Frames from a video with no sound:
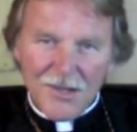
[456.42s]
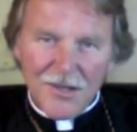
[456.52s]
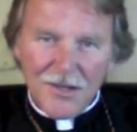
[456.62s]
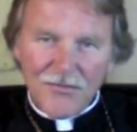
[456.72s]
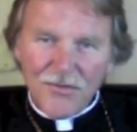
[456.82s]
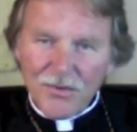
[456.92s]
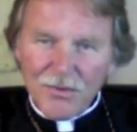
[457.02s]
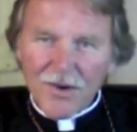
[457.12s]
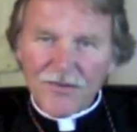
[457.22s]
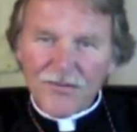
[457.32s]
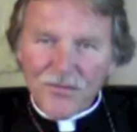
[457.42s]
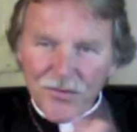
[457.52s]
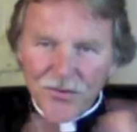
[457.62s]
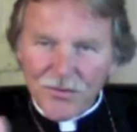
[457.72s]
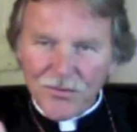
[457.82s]
If you are
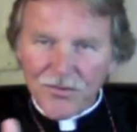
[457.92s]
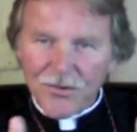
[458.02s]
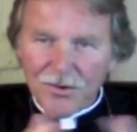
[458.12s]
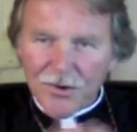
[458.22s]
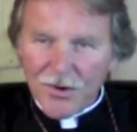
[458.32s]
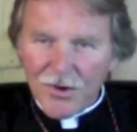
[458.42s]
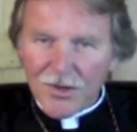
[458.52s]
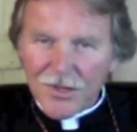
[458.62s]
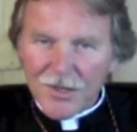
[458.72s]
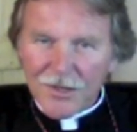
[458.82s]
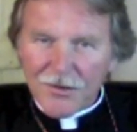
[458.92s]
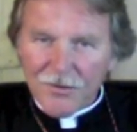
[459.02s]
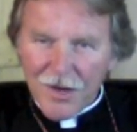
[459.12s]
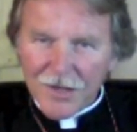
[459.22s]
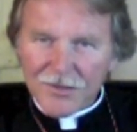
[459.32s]
true to your calling in
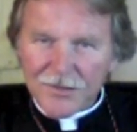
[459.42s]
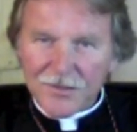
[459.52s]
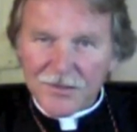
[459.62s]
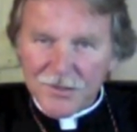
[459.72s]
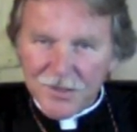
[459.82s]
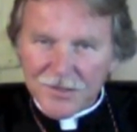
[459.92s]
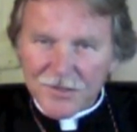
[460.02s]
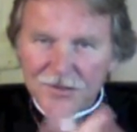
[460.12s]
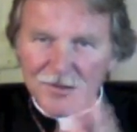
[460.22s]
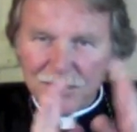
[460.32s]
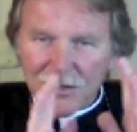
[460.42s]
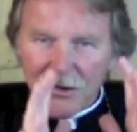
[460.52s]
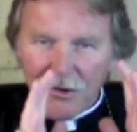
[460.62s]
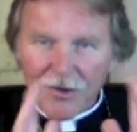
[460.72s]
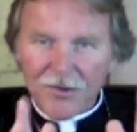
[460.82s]
Christ Jesus, you're
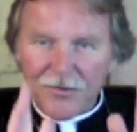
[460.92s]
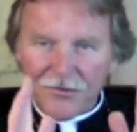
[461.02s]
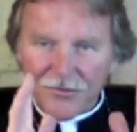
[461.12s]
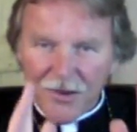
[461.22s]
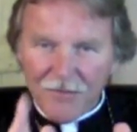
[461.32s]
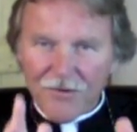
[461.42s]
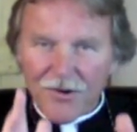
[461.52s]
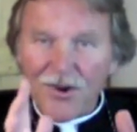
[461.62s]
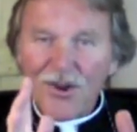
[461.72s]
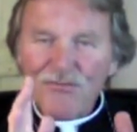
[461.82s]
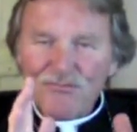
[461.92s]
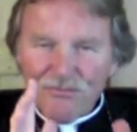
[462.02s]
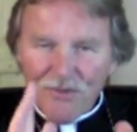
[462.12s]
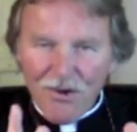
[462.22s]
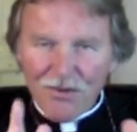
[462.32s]
going to suffer
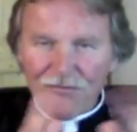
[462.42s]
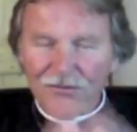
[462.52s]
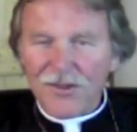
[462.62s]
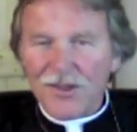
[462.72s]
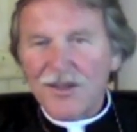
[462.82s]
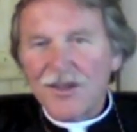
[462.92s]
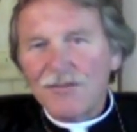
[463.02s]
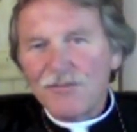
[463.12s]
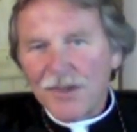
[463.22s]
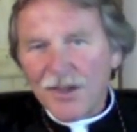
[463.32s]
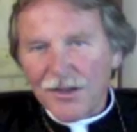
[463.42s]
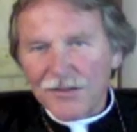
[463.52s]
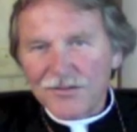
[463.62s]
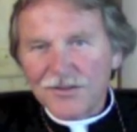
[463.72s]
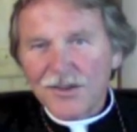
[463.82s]
wrongfully
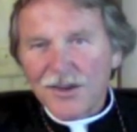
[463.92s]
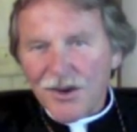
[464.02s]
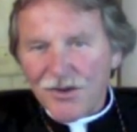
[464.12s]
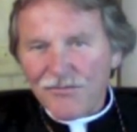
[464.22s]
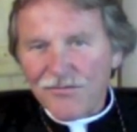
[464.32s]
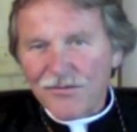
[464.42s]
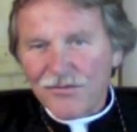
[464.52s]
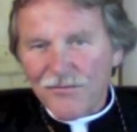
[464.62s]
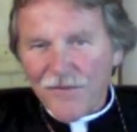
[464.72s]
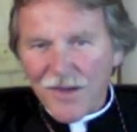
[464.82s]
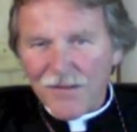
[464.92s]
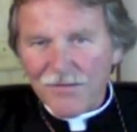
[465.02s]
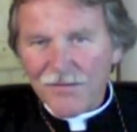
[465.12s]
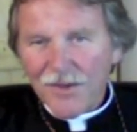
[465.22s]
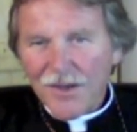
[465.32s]
because of your
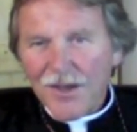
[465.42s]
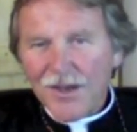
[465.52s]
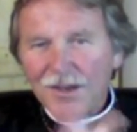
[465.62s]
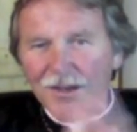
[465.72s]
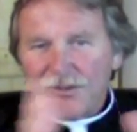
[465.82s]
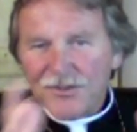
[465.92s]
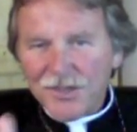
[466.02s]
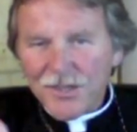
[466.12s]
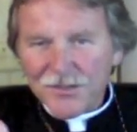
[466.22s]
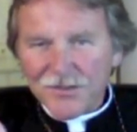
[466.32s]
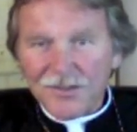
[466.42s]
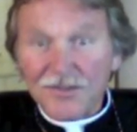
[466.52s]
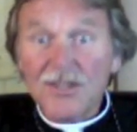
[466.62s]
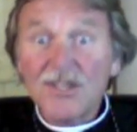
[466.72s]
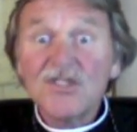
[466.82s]
faith.
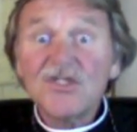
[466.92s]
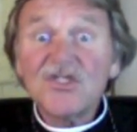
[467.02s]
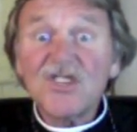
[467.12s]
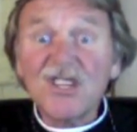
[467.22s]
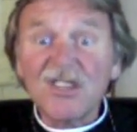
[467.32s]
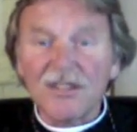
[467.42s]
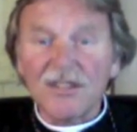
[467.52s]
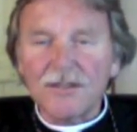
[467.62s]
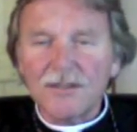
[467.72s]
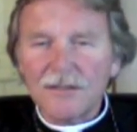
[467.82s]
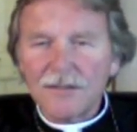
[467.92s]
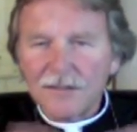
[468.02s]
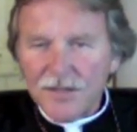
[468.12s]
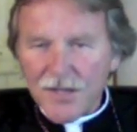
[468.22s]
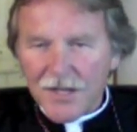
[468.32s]
Jesus, sinless,
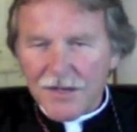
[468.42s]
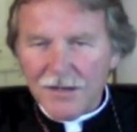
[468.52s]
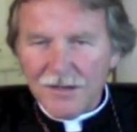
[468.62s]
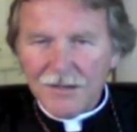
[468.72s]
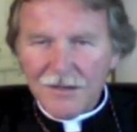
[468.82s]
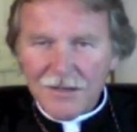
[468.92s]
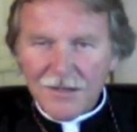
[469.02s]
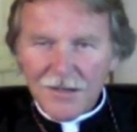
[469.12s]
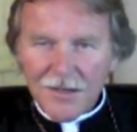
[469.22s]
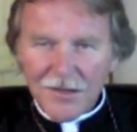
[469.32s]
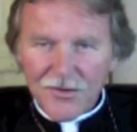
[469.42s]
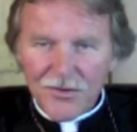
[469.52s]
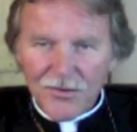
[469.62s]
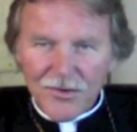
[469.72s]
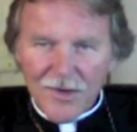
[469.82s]
did, and
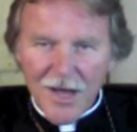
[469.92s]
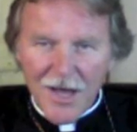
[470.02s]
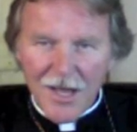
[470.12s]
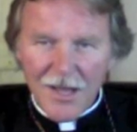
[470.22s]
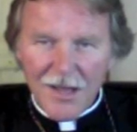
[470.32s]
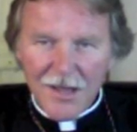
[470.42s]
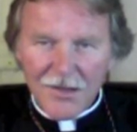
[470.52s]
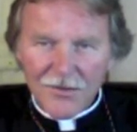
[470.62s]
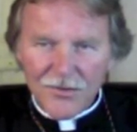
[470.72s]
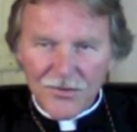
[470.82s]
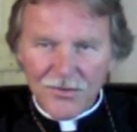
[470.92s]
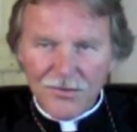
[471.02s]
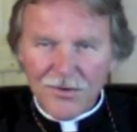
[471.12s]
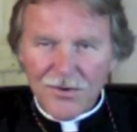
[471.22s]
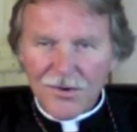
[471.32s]
you and I
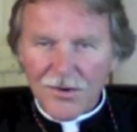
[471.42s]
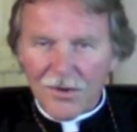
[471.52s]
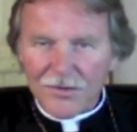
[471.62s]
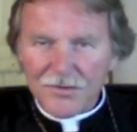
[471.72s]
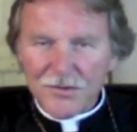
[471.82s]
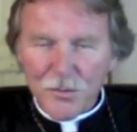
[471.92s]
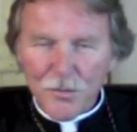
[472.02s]
do also.